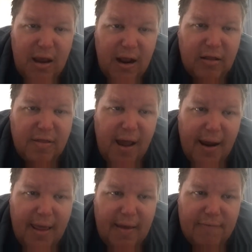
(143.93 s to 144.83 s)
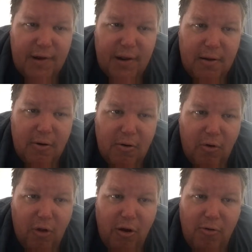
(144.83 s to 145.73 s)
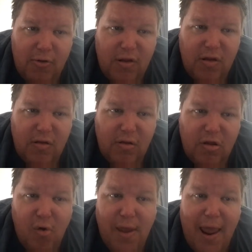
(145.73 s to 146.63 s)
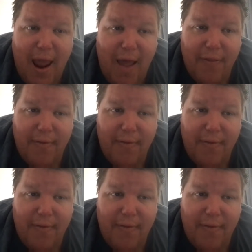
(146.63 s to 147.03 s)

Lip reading: It's not even, you know, close. So, yeah,